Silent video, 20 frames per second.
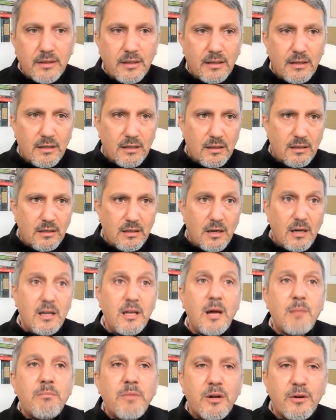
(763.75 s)
there are a
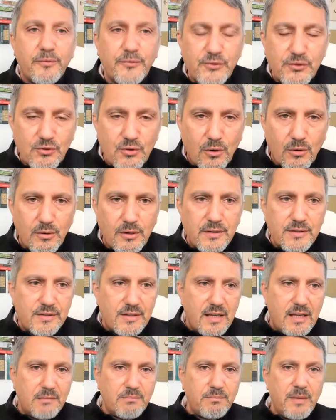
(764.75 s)
number of stories
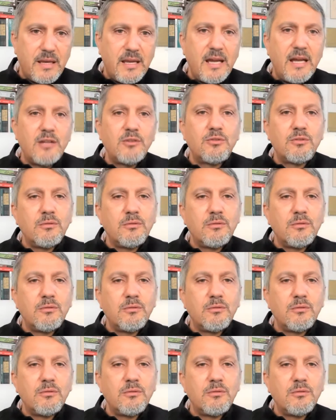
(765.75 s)
that began